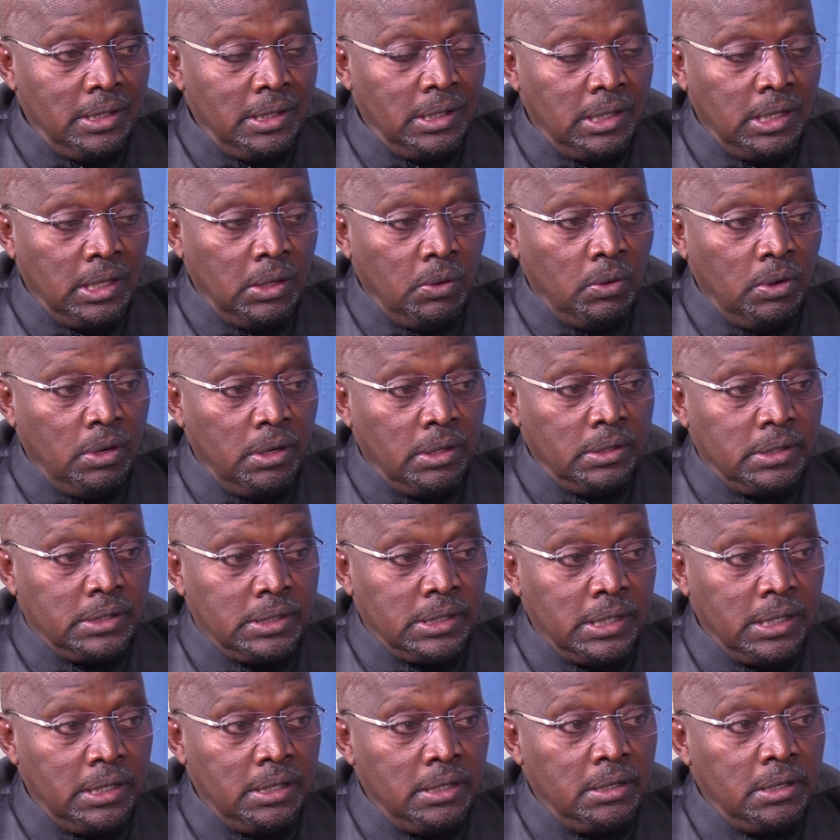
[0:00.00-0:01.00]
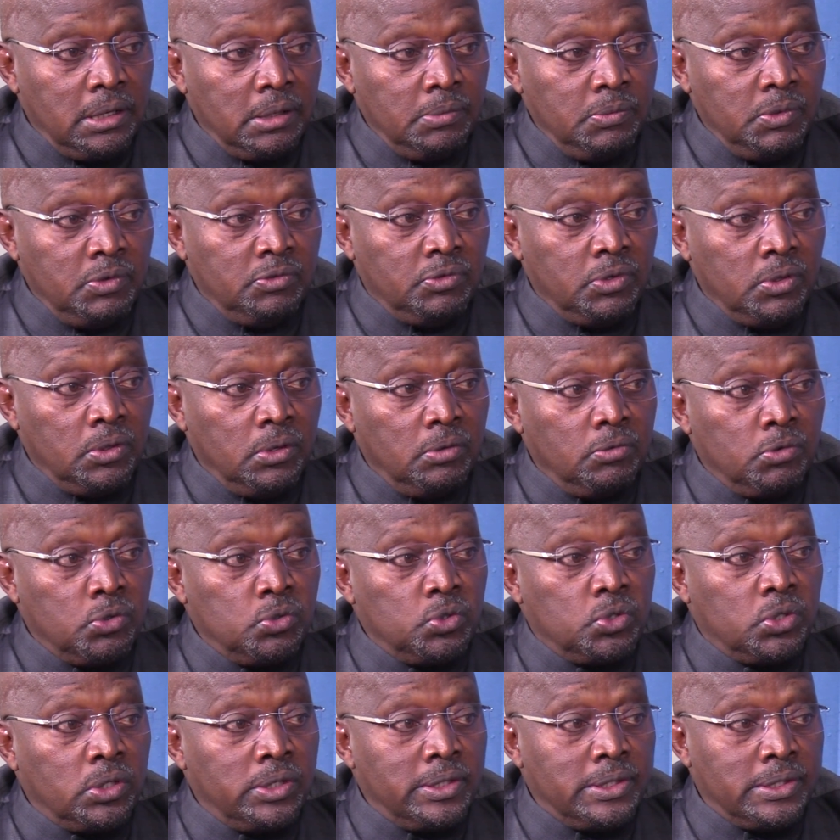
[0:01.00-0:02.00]
They were saying removal of
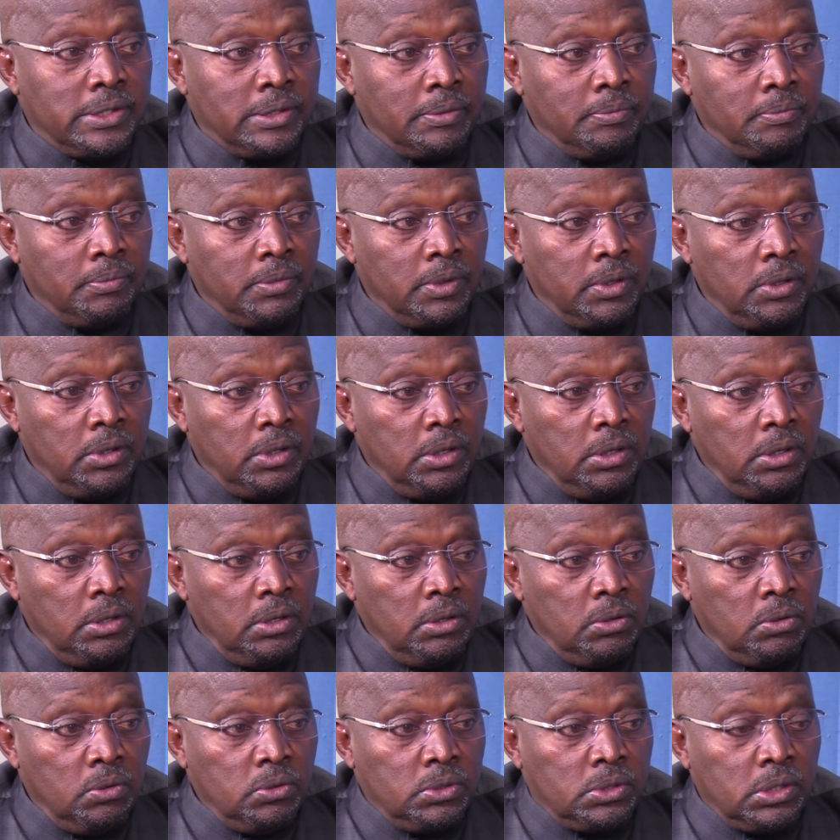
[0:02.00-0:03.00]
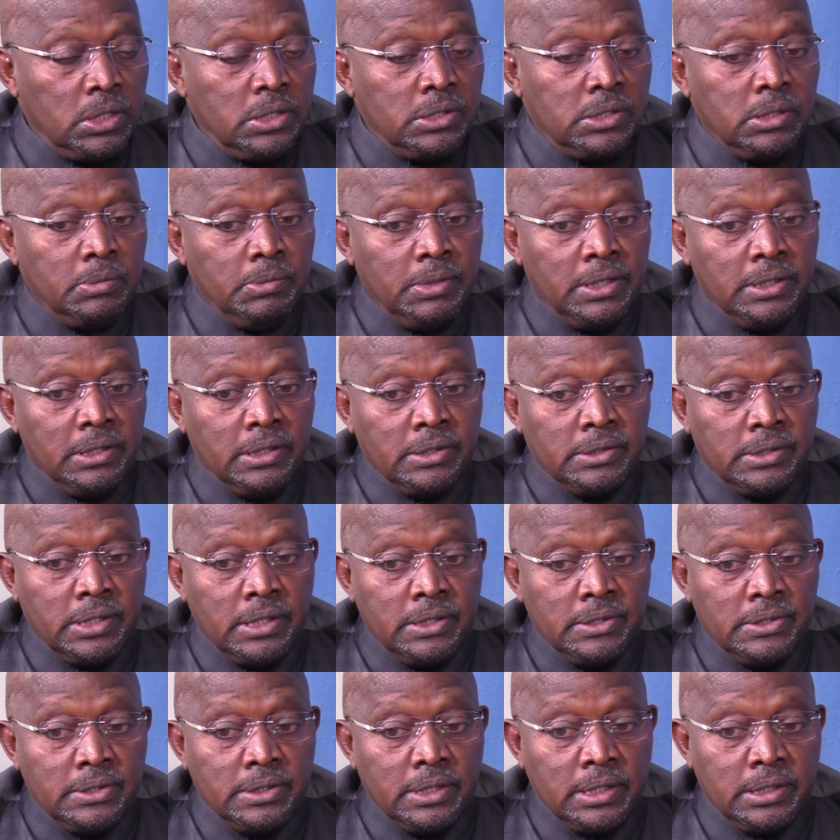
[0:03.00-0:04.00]
Rutoism. Rutoism in the
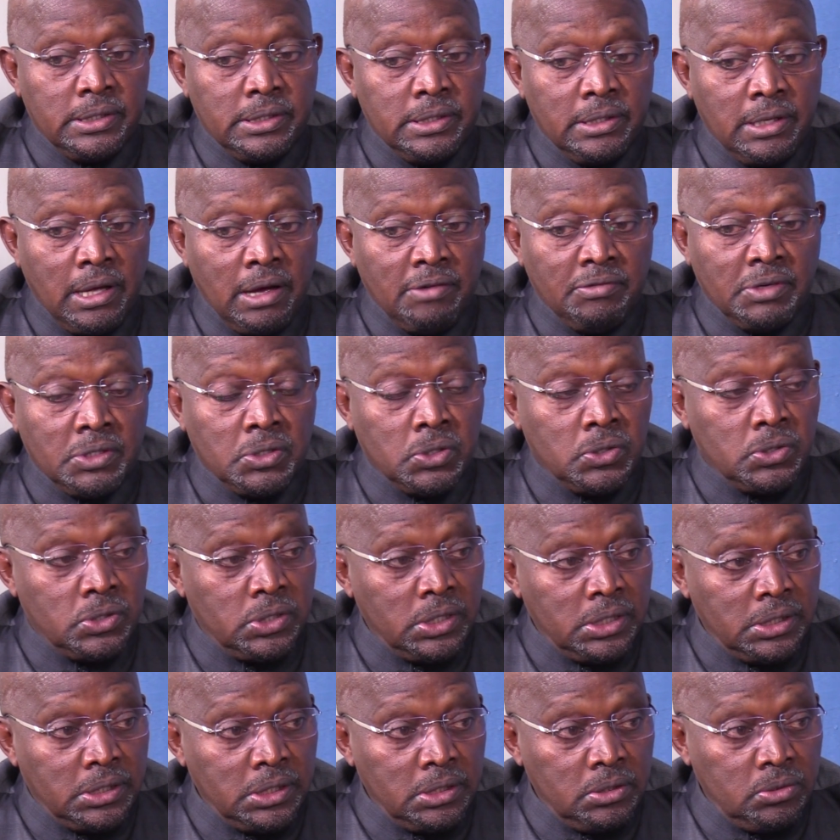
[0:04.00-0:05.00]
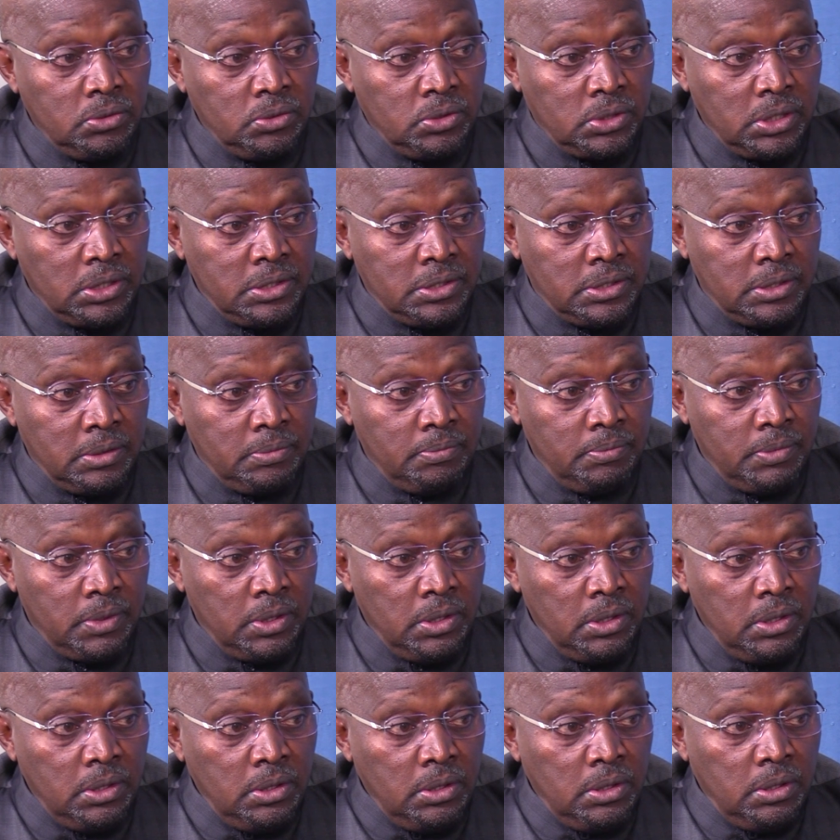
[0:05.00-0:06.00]
sense that they have associated Rutoism
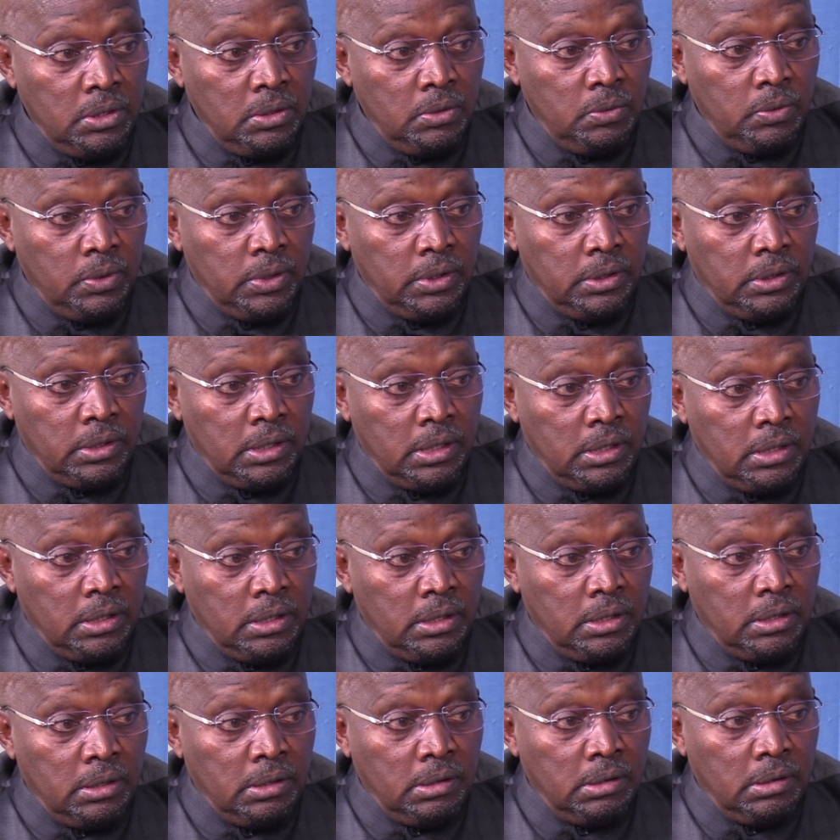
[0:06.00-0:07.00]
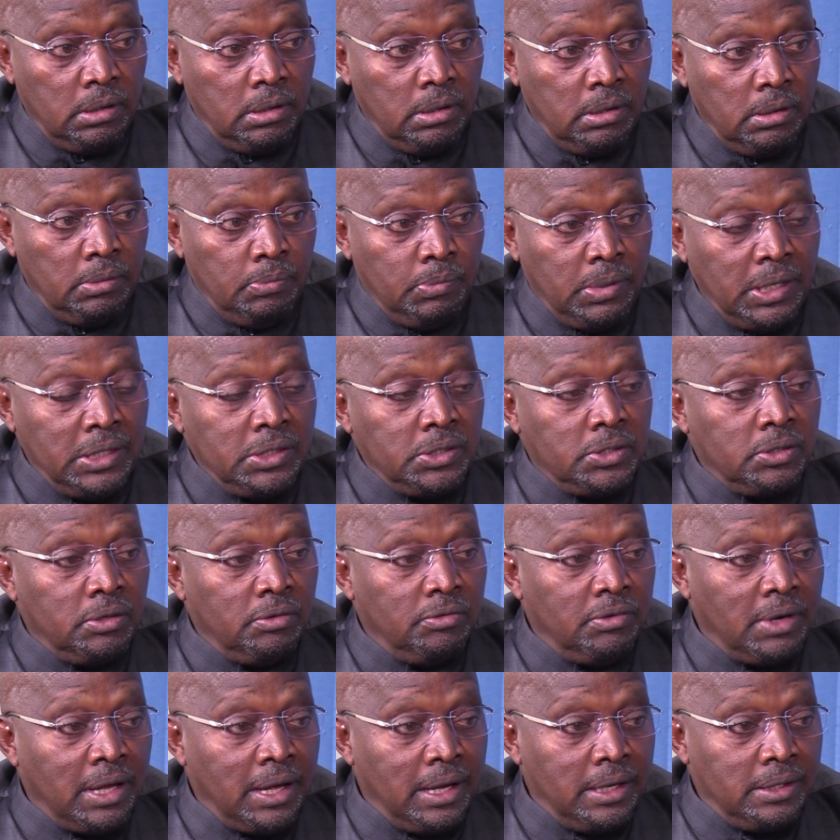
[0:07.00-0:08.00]
with plenty
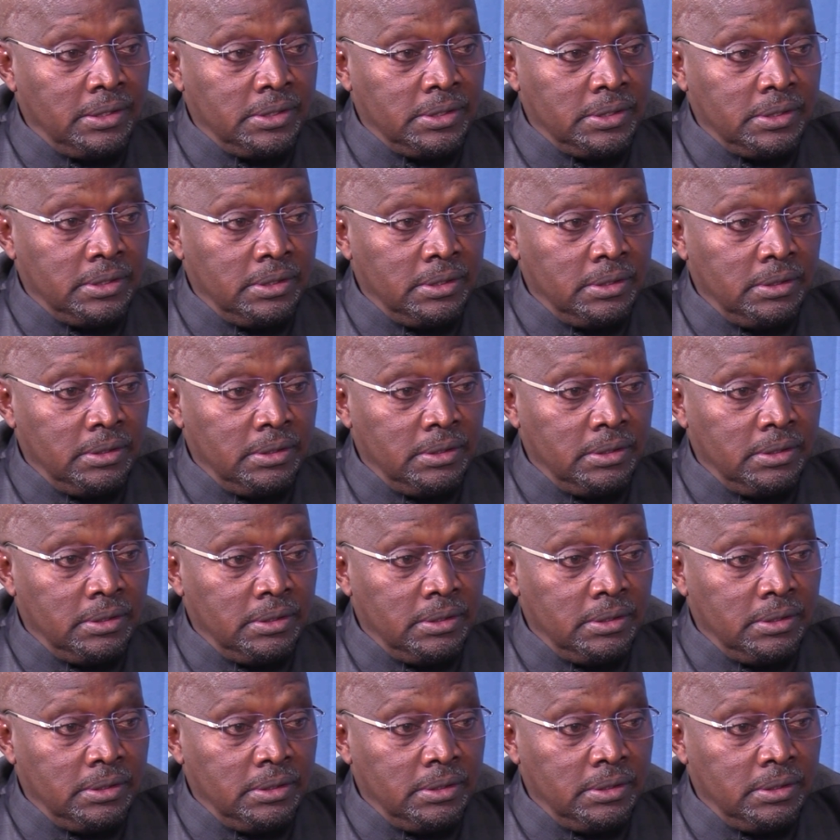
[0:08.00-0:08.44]
of lies,